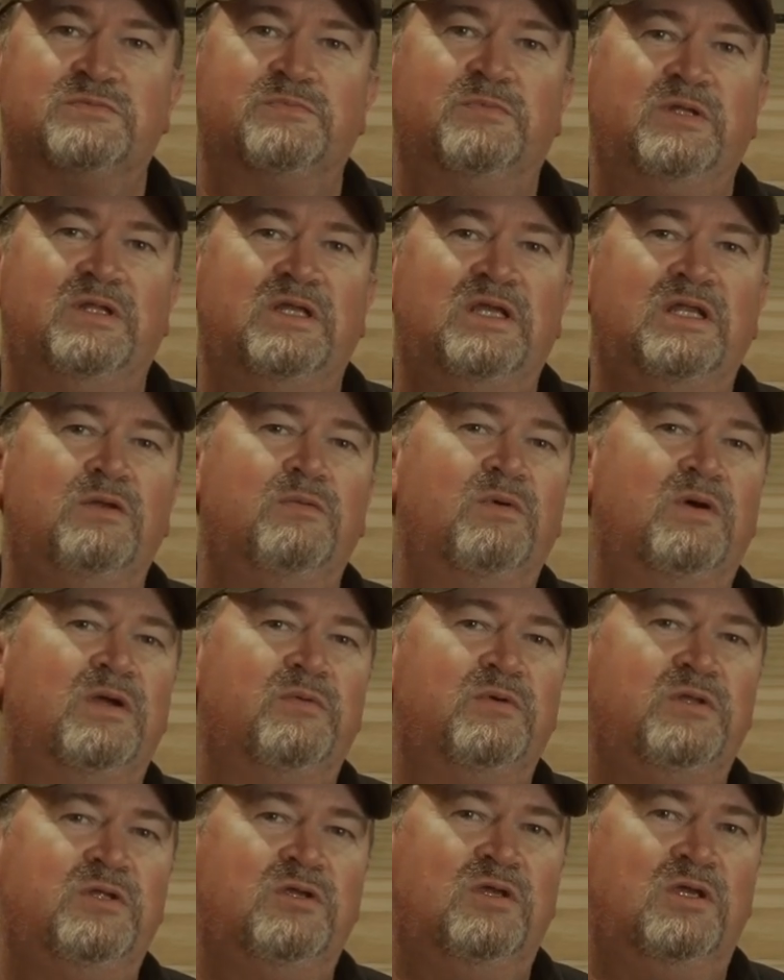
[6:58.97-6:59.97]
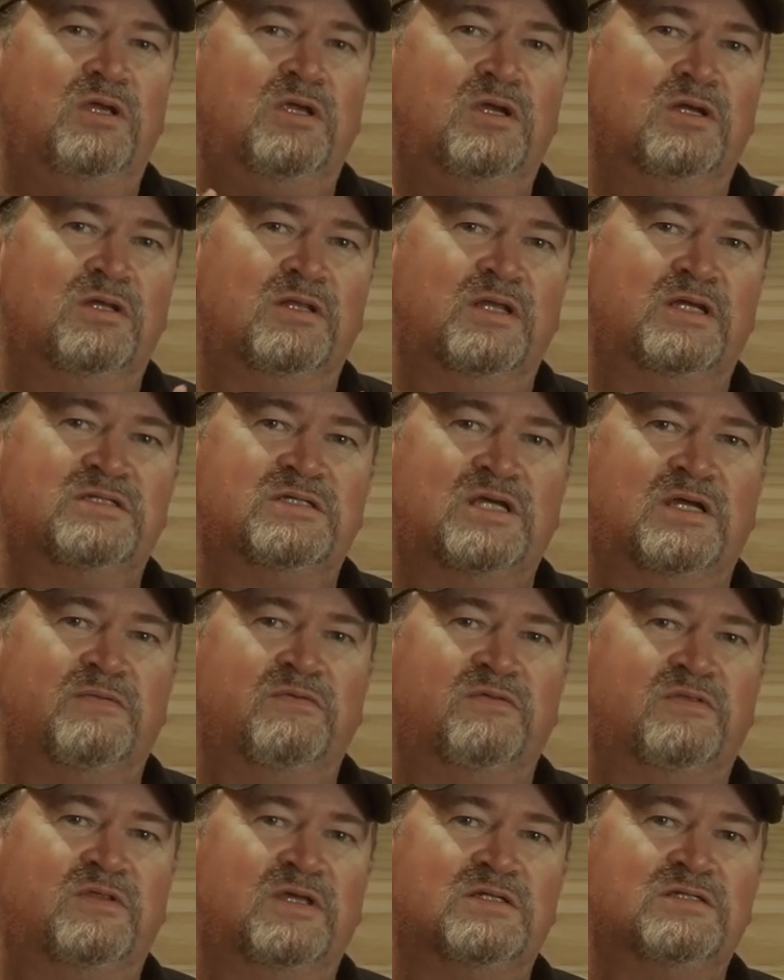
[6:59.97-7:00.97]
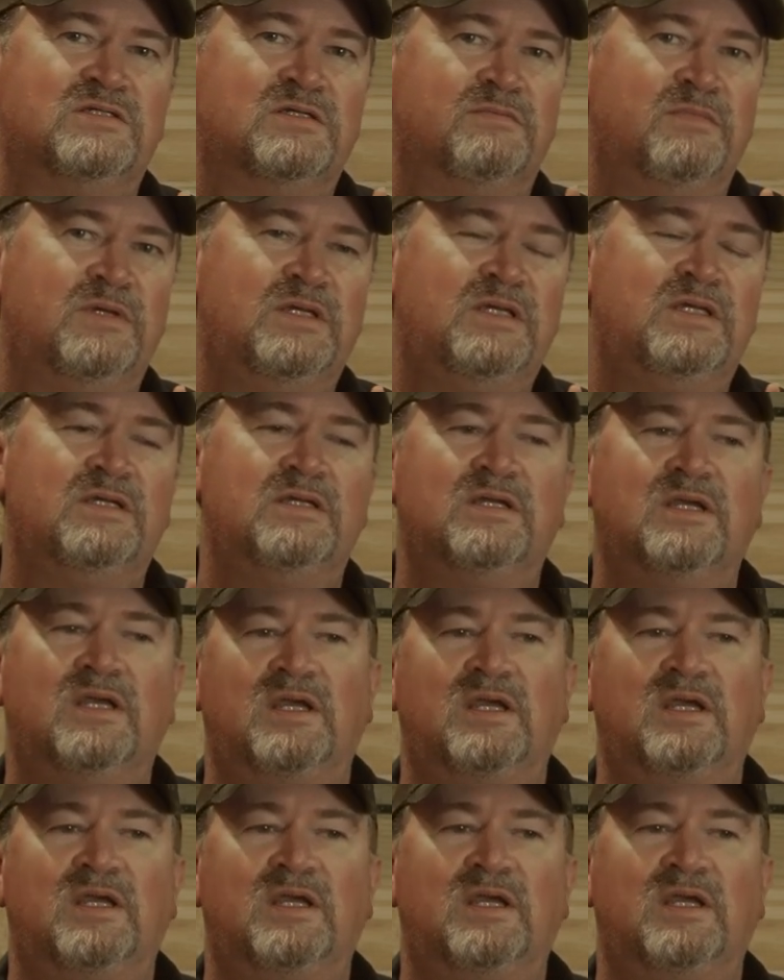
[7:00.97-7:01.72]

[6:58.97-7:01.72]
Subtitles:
But anyway, when you hear that type of thing, to me,